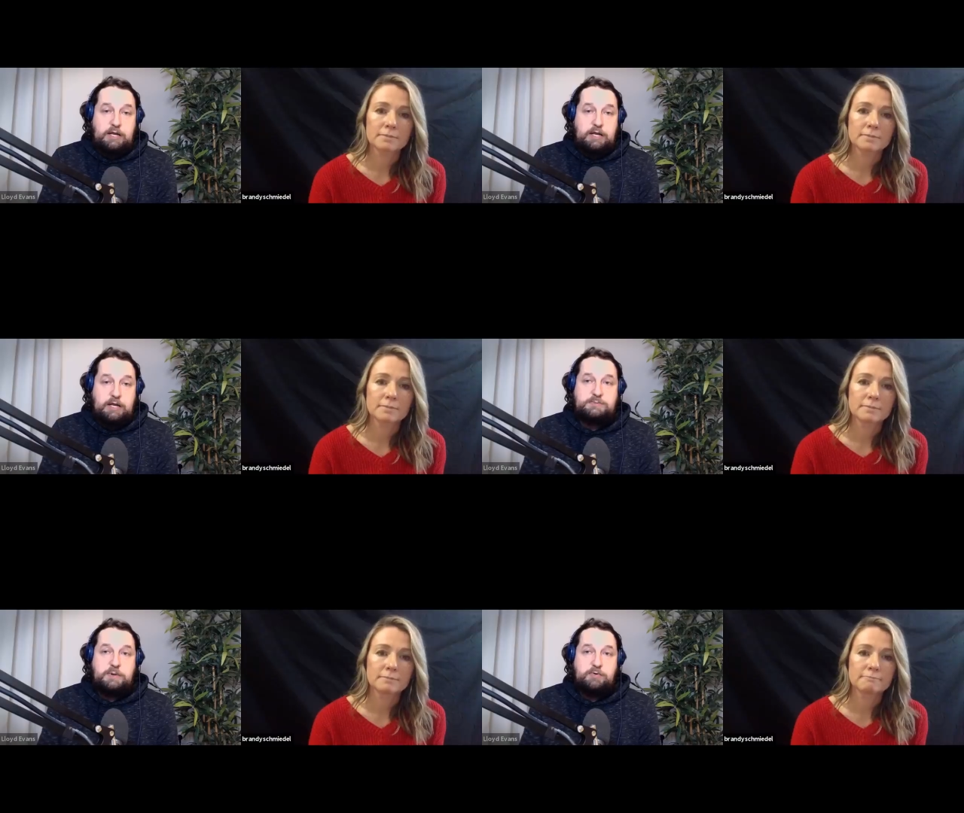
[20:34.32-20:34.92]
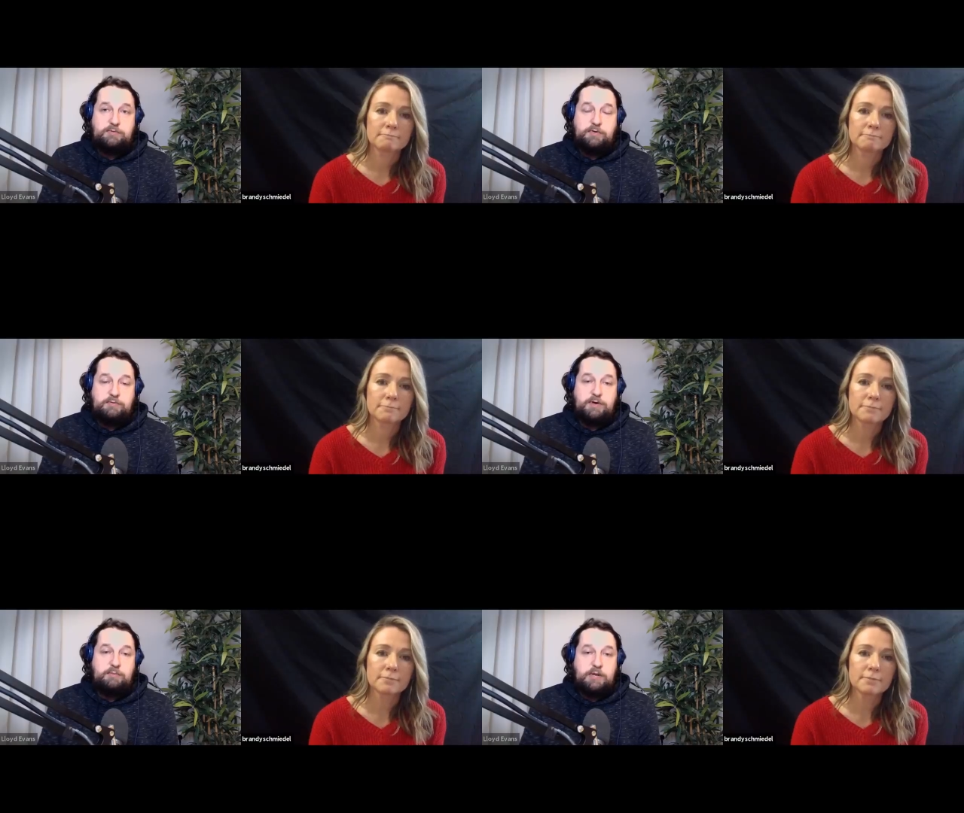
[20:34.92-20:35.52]
Speaker 1: any close member of
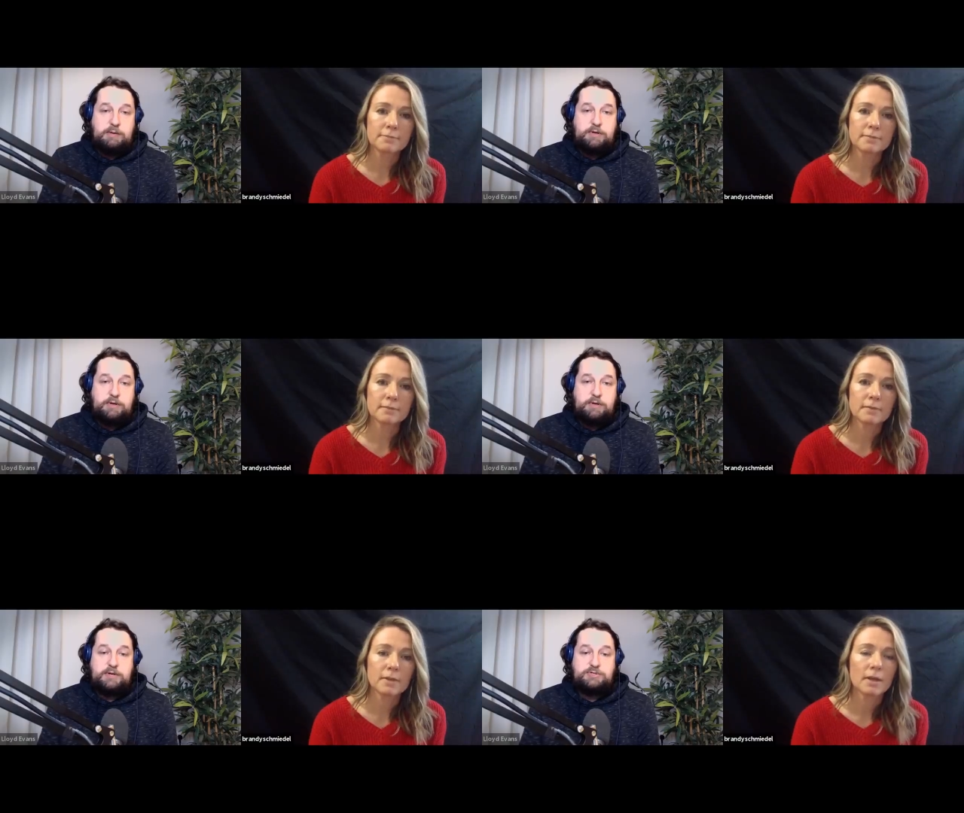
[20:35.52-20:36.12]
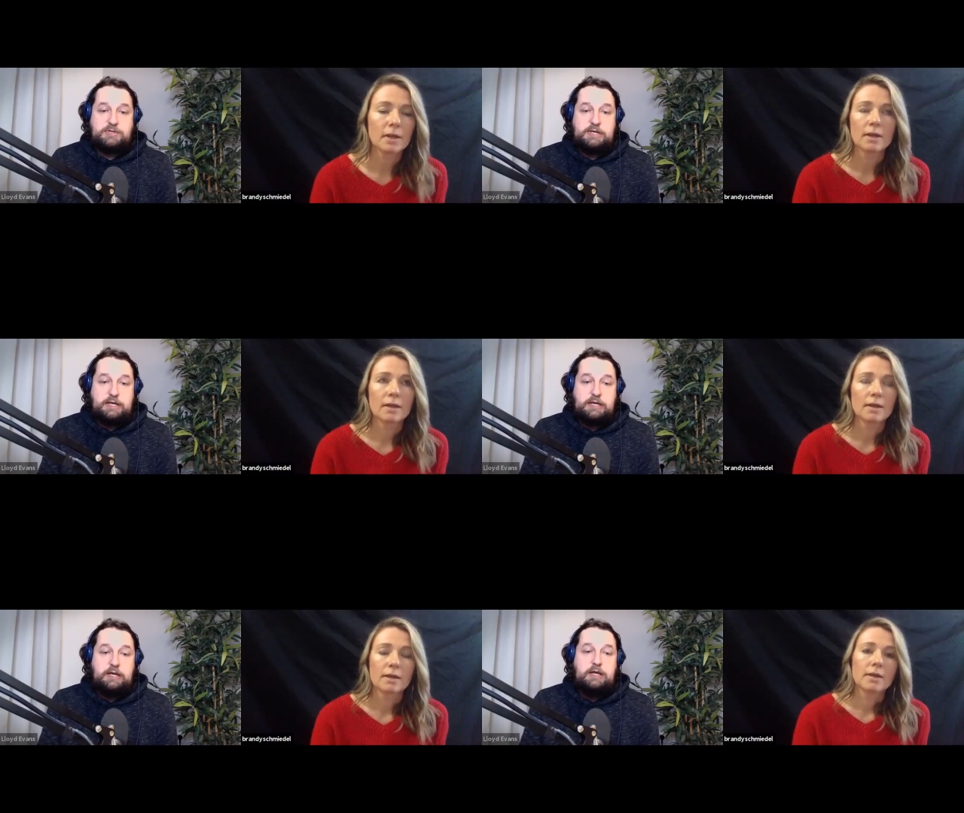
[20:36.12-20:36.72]
your family, but
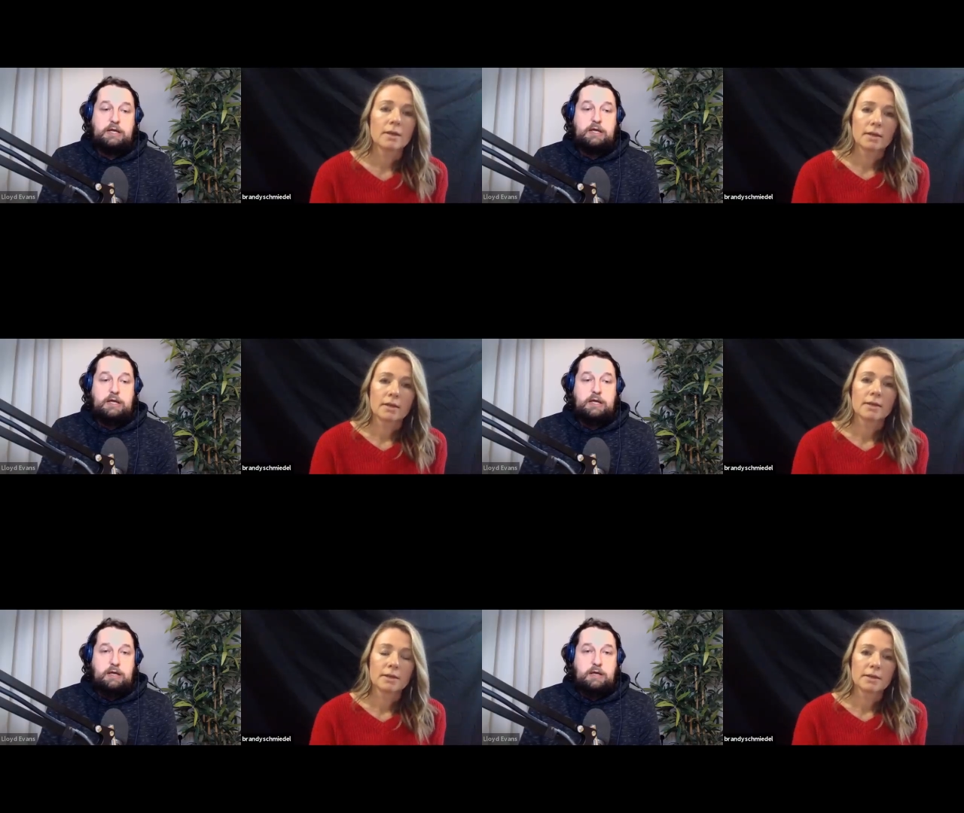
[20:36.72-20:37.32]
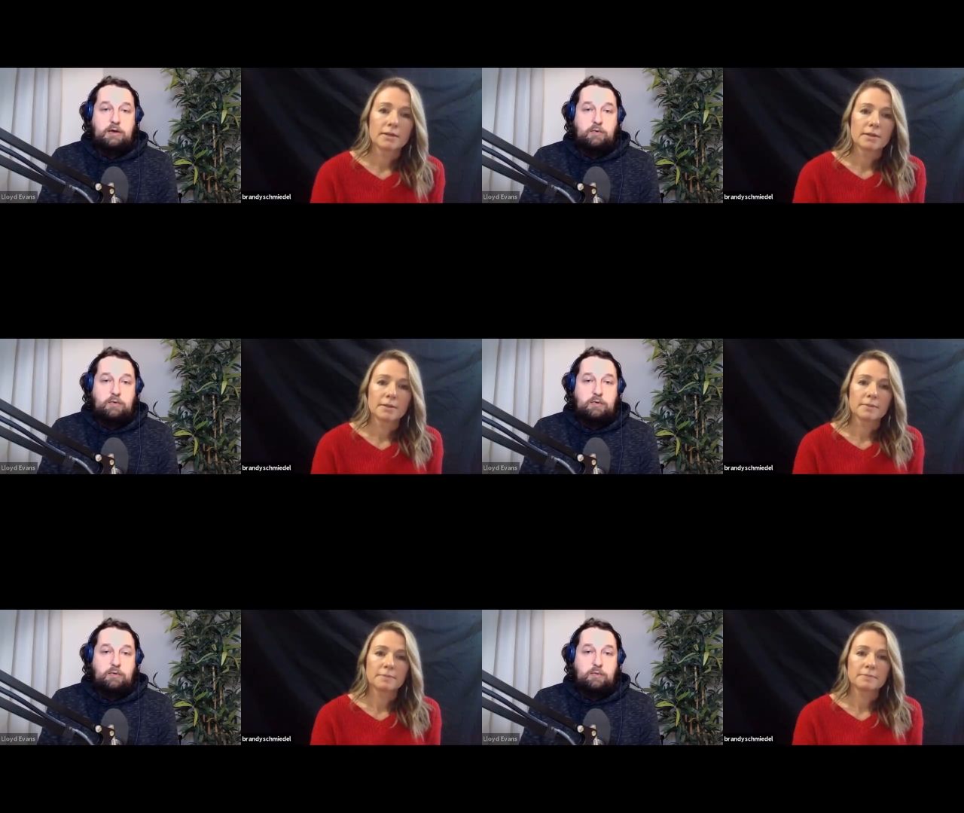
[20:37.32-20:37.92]
especially you
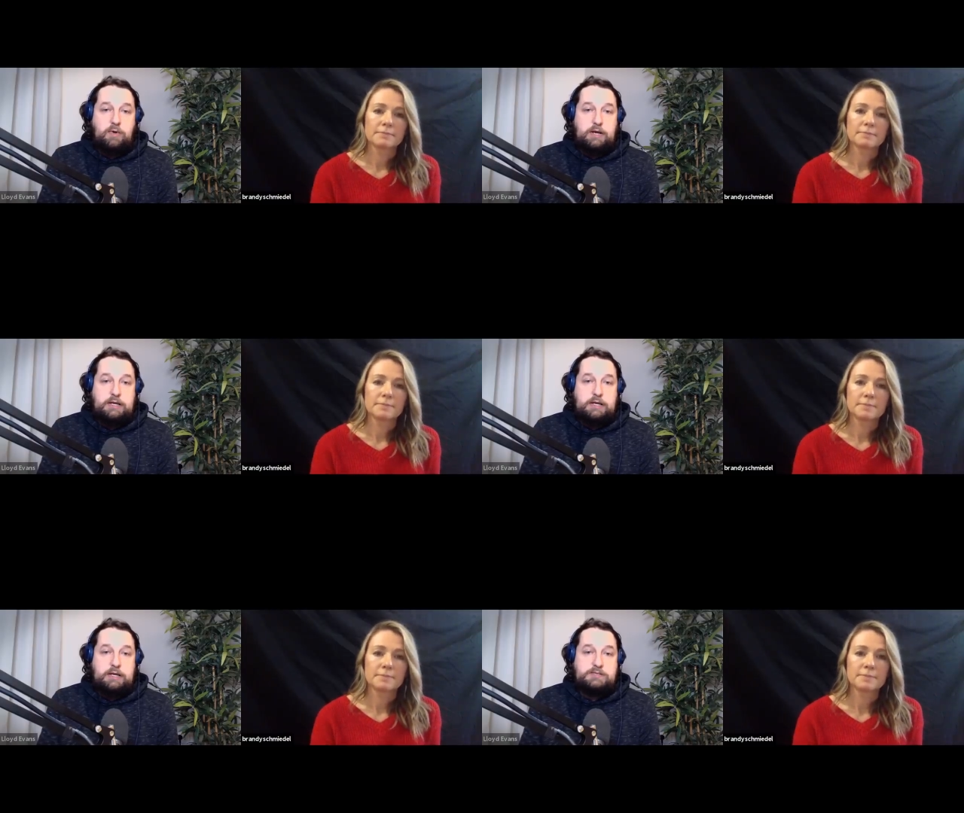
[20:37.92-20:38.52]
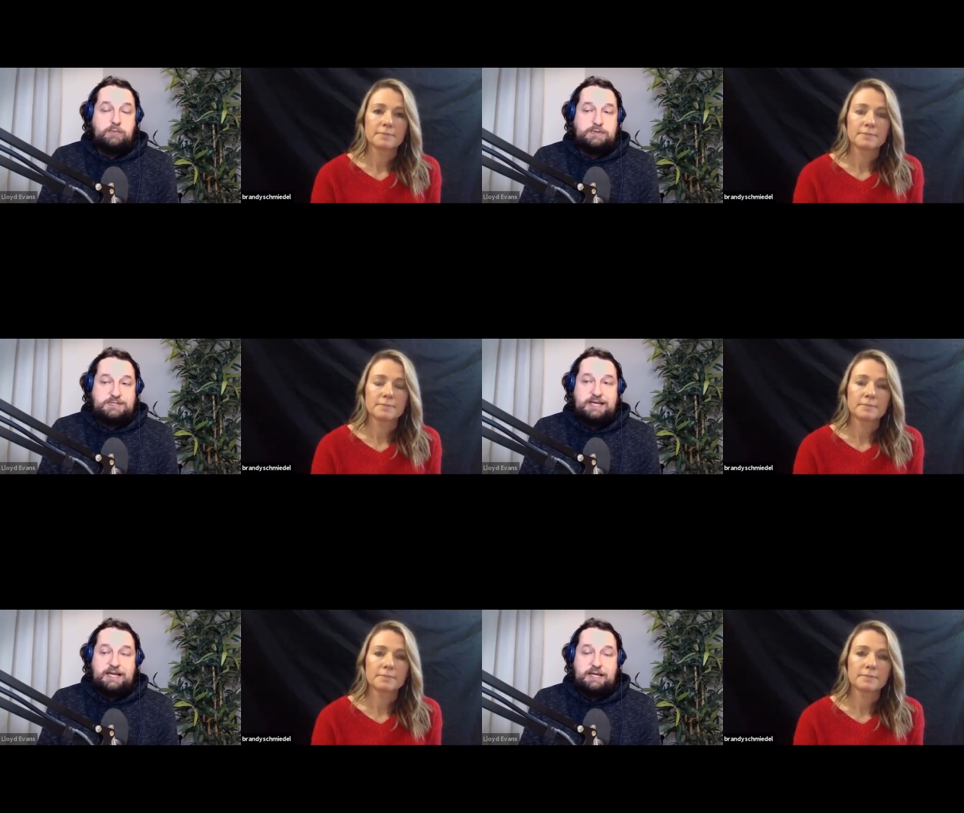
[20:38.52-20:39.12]
know when it's someone
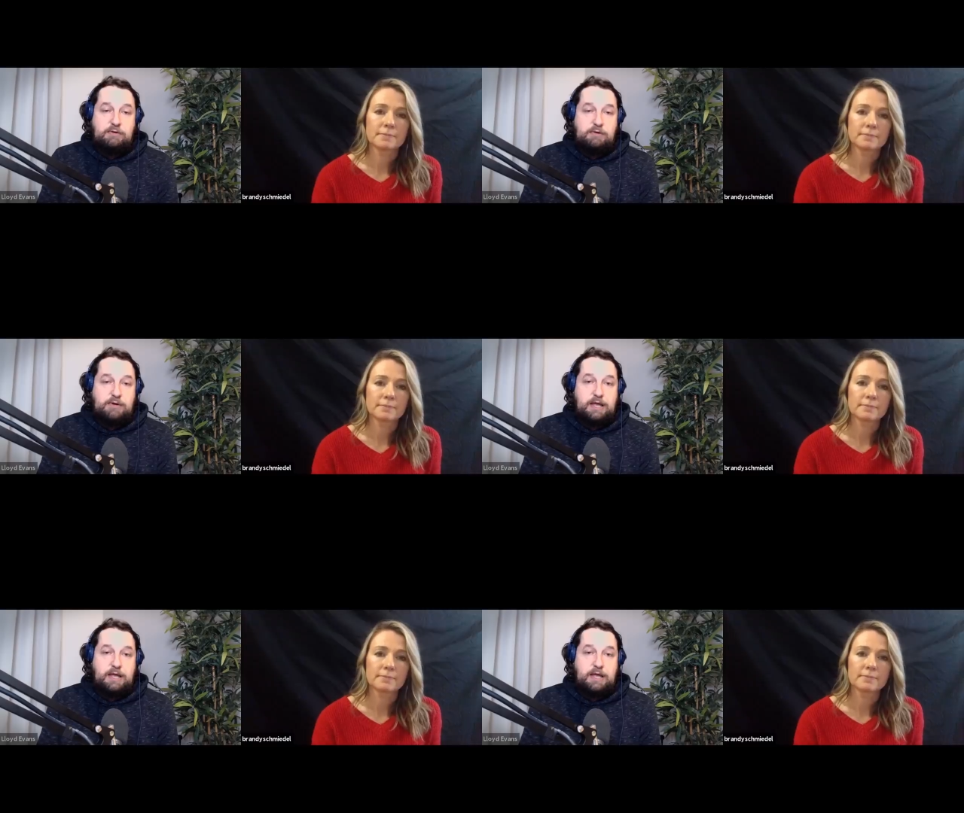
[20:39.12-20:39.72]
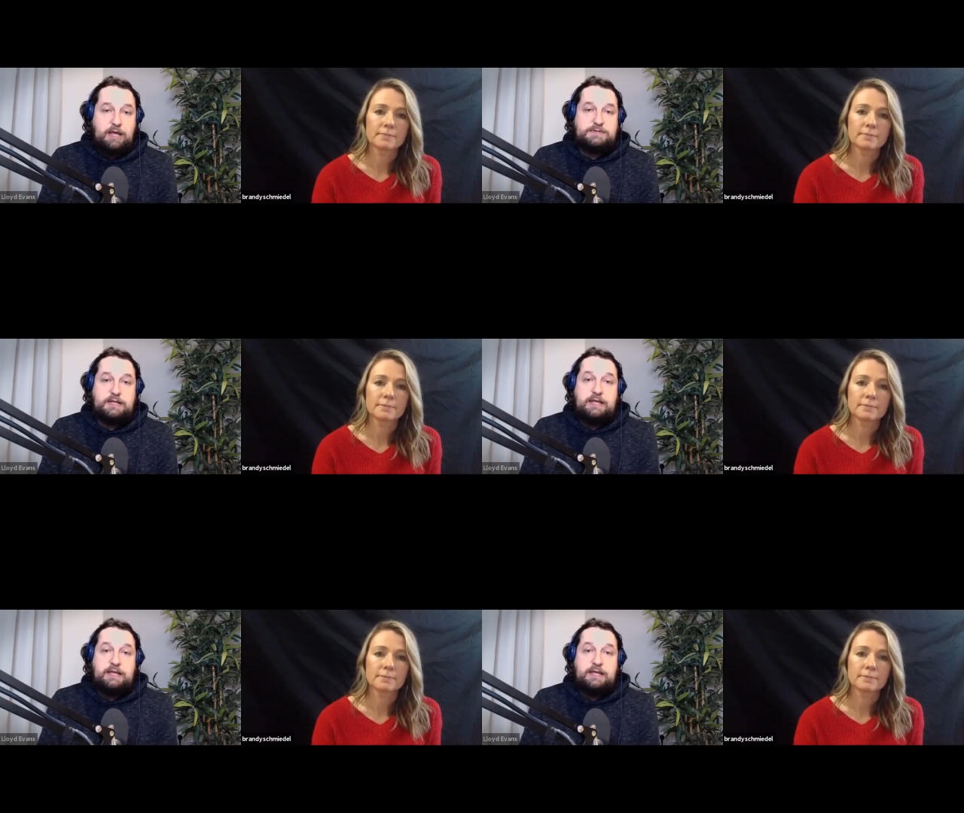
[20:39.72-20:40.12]
taking their own lives